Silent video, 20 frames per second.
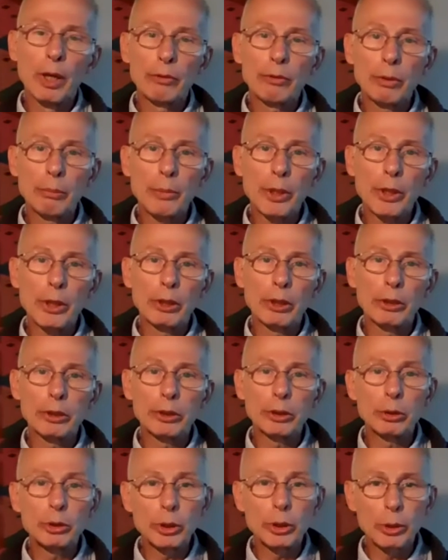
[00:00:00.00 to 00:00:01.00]
from the
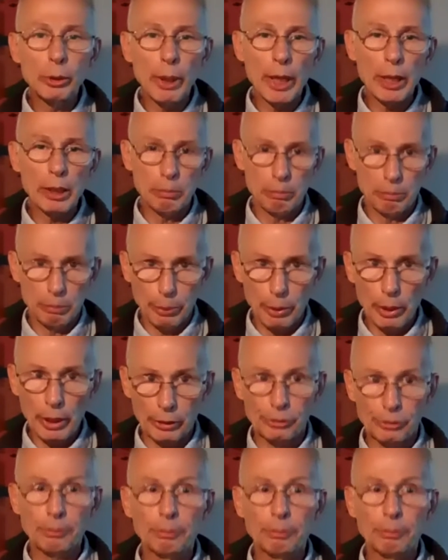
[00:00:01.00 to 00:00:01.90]
UUA Press.